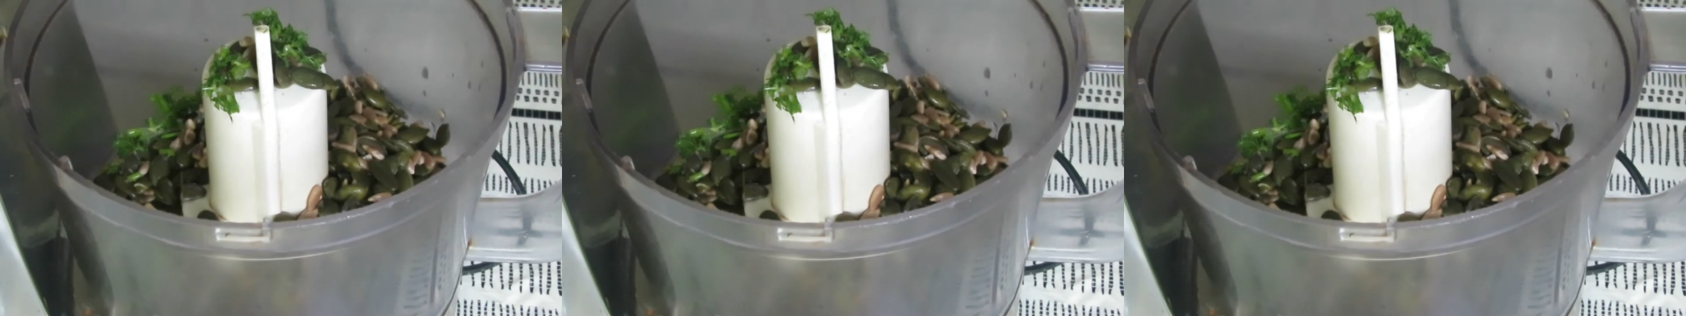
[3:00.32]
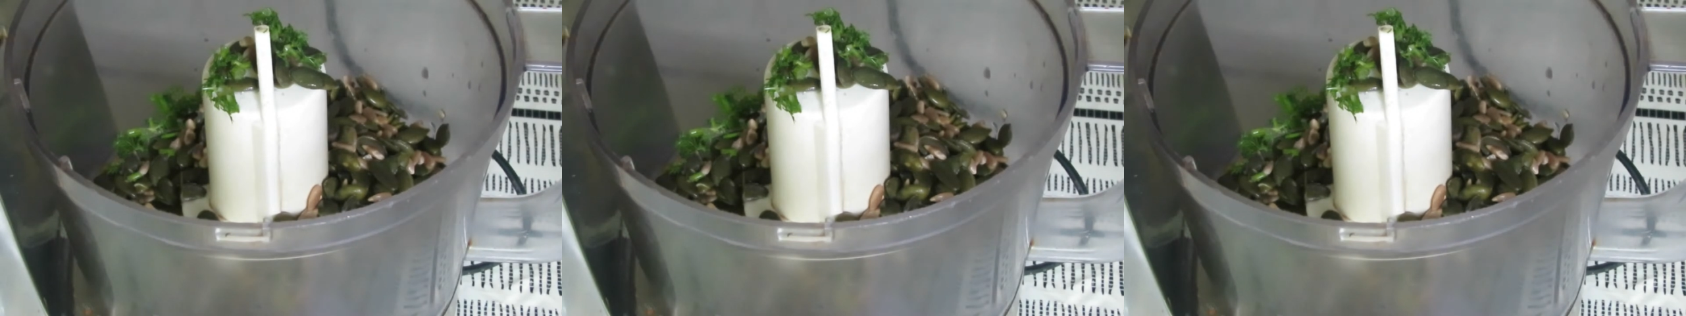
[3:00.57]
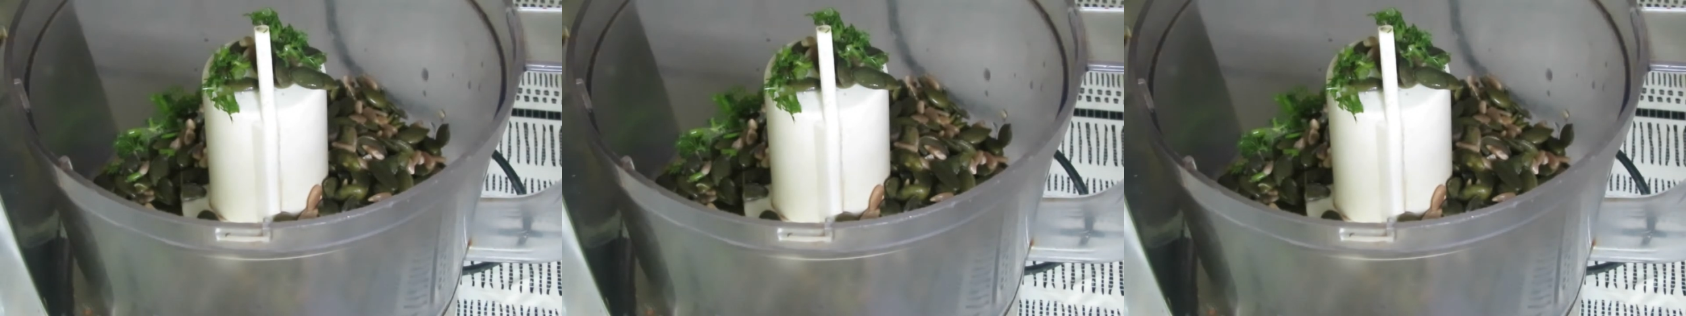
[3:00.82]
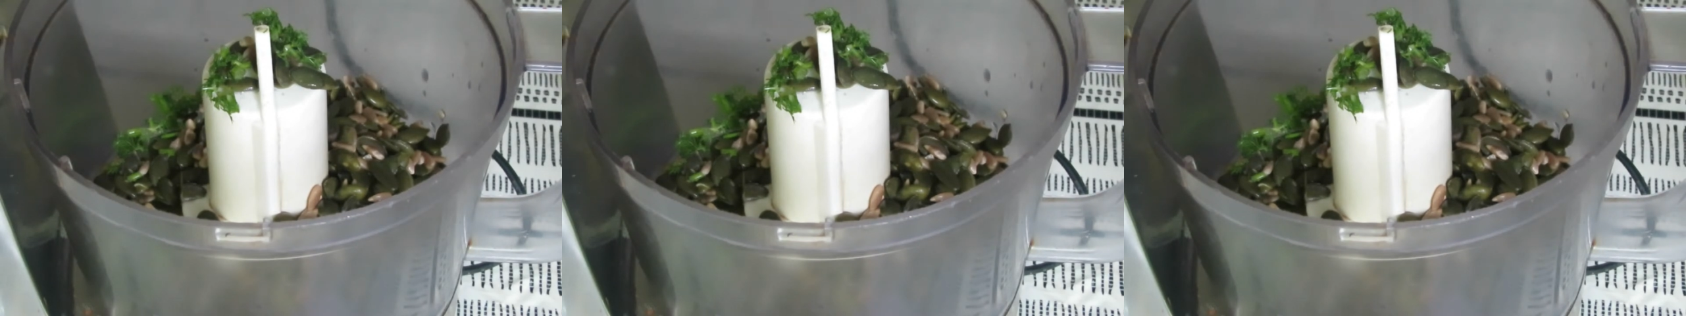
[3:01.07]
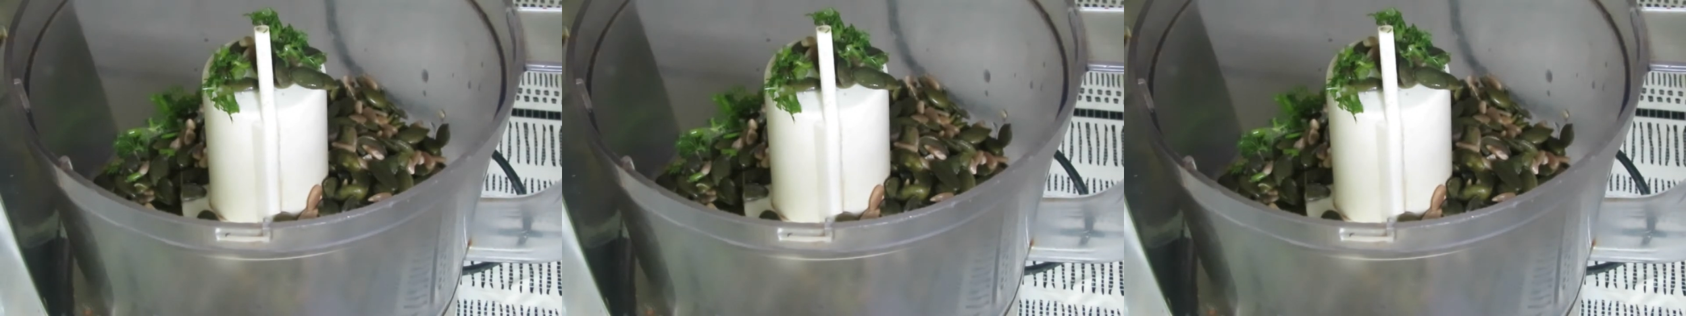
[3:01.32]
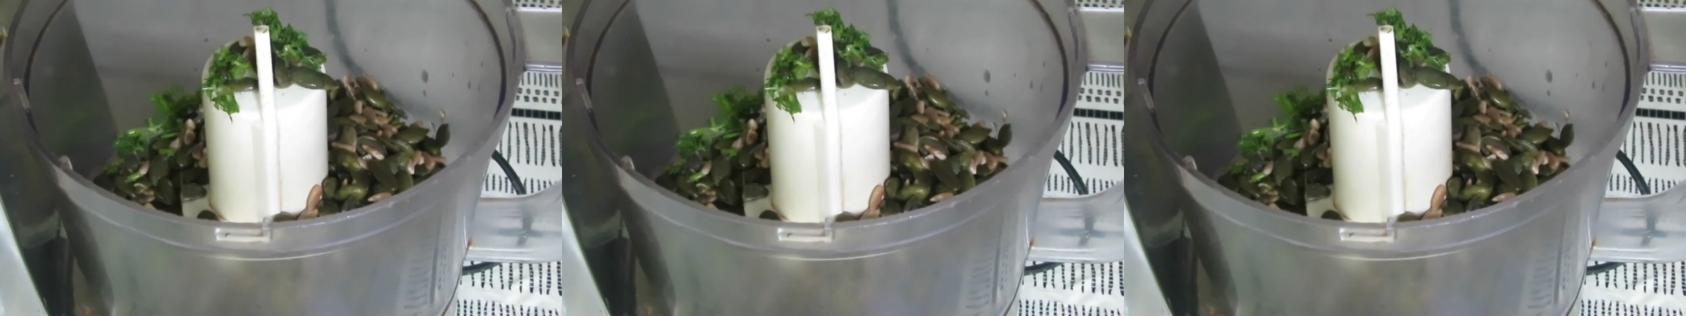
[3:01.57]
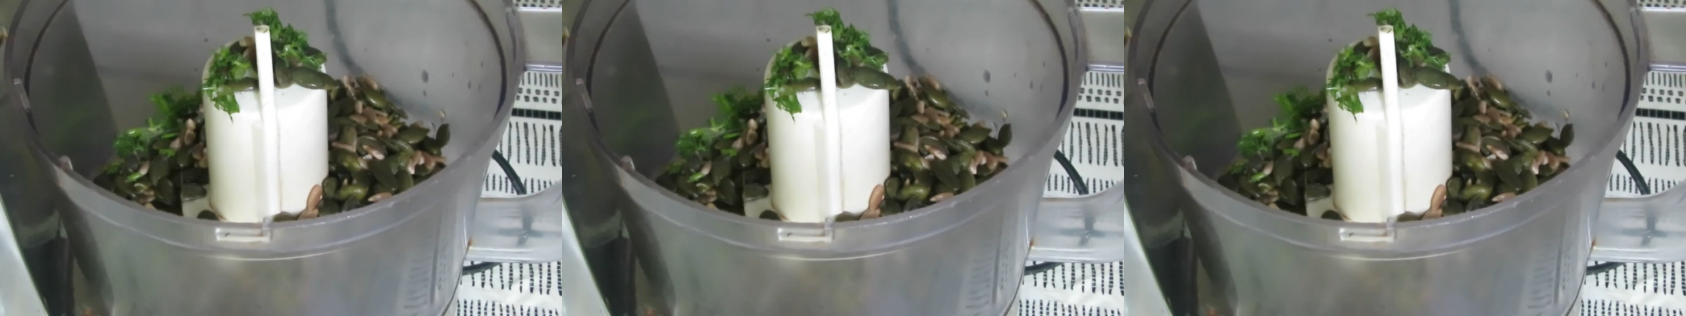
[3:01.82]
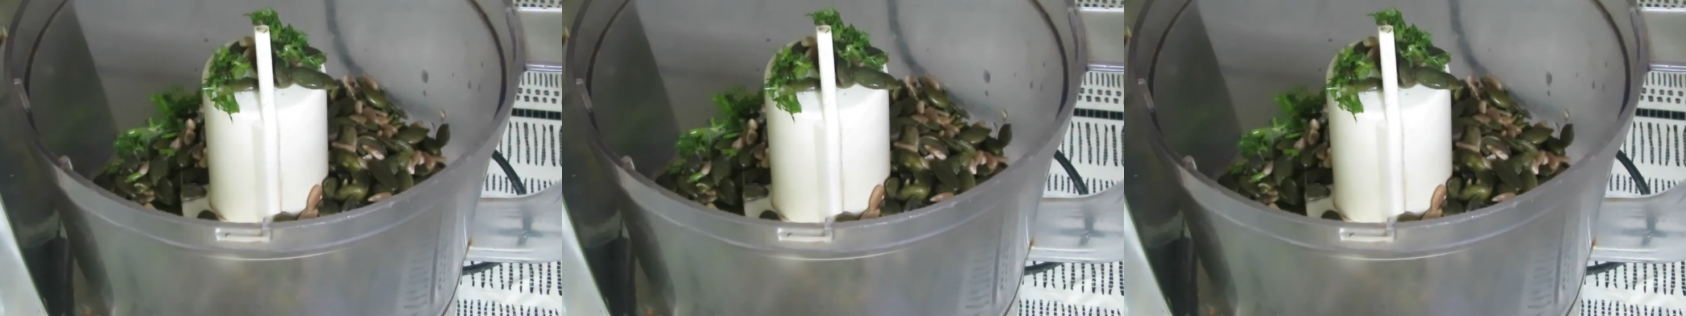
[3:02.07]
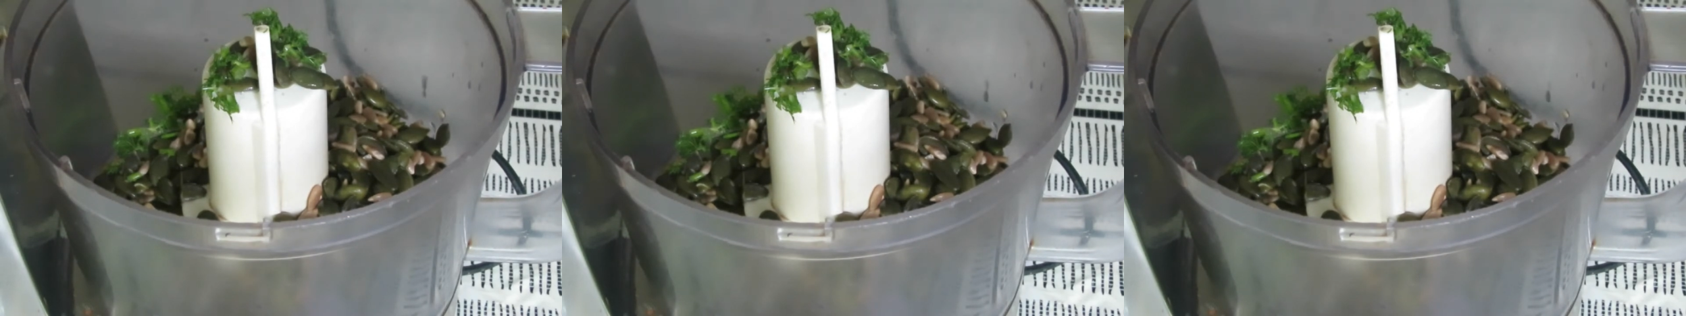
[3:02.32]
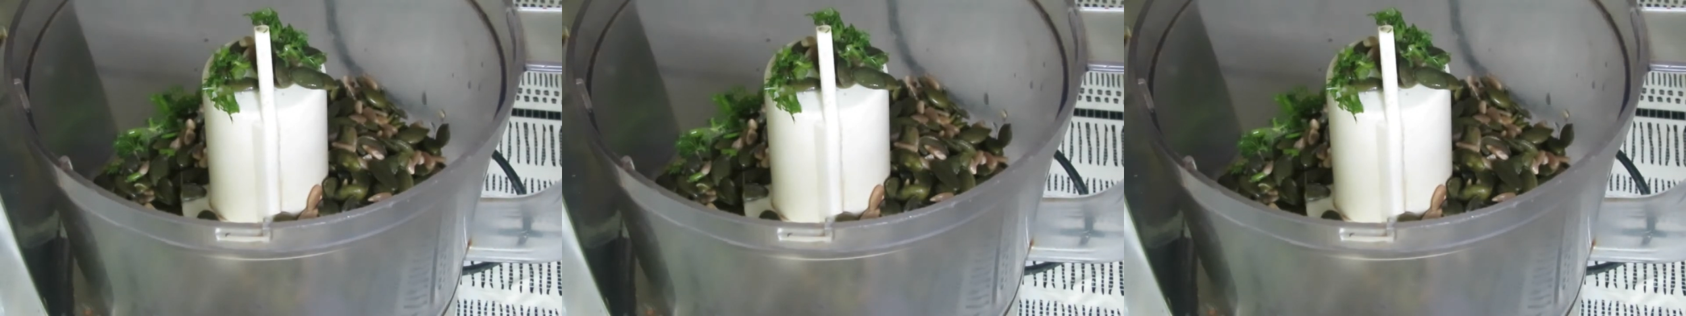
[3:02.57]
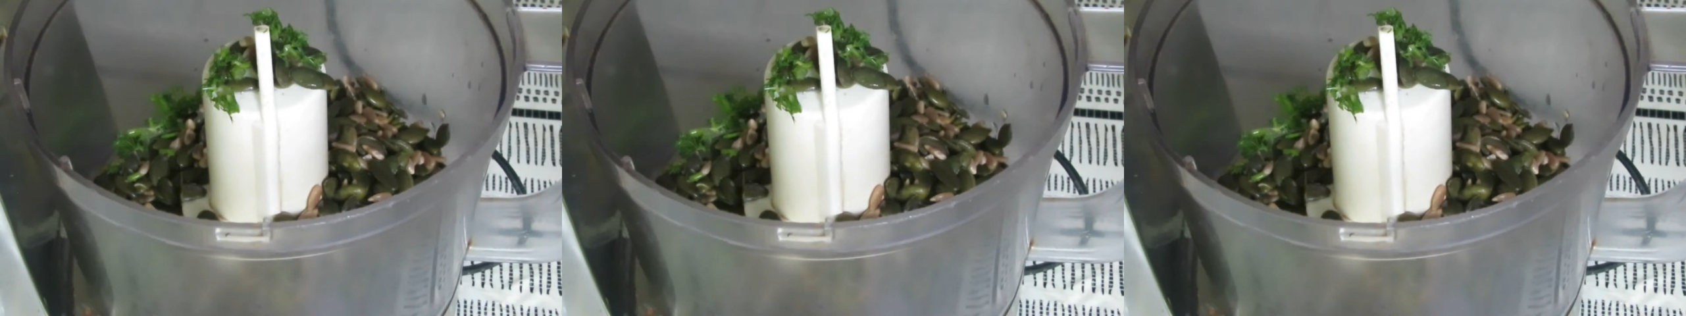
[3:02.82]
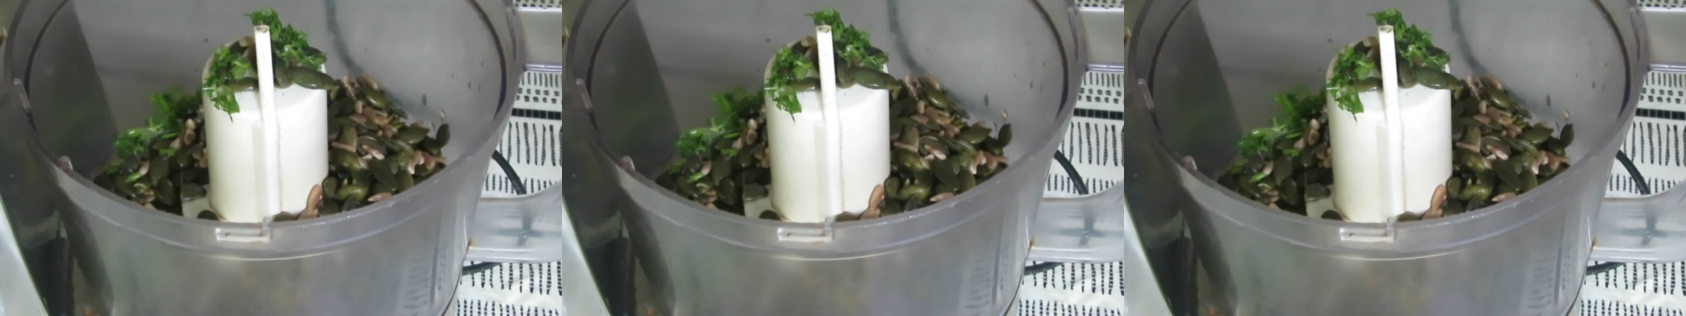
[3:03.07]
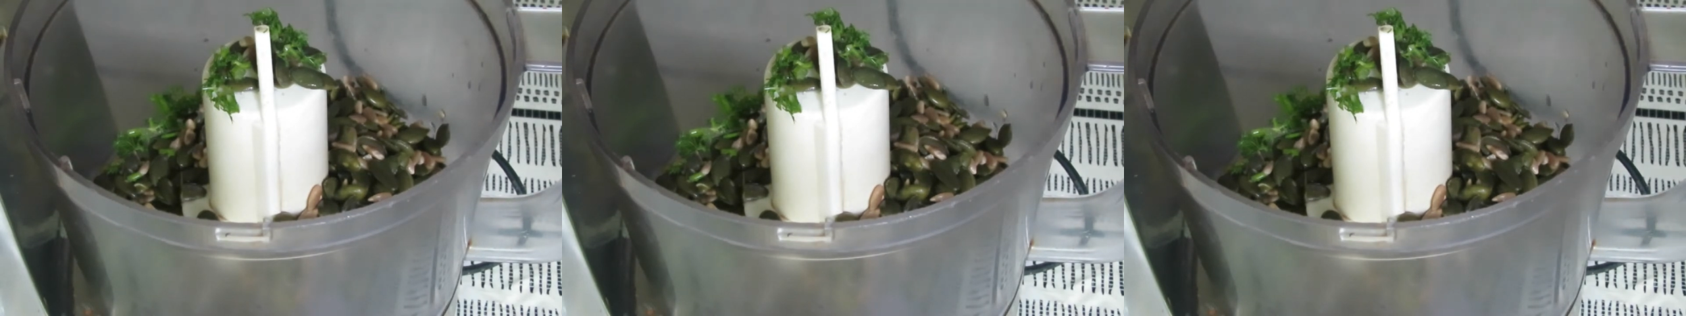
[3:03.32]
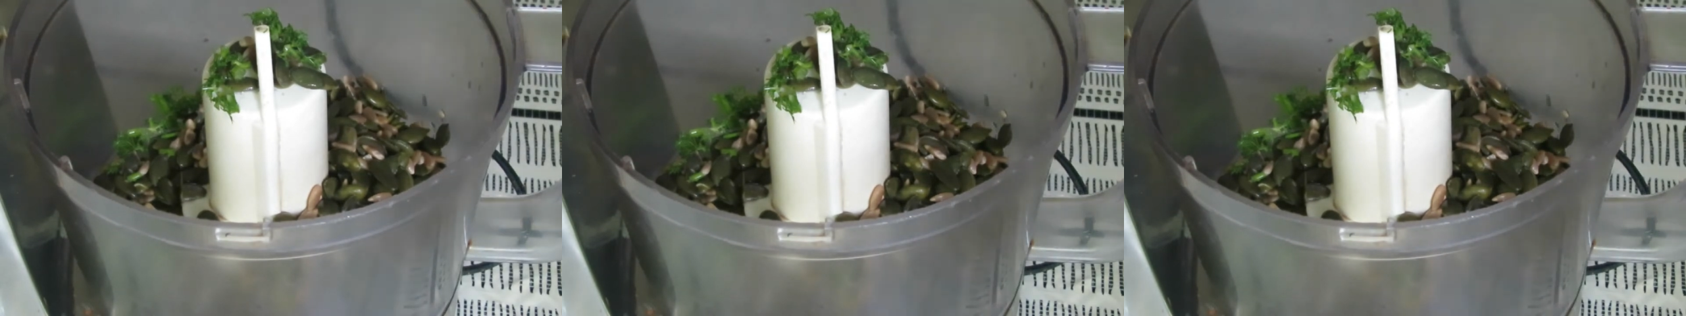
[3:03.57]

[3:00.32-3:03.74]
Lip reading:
[unreadable: no face in view]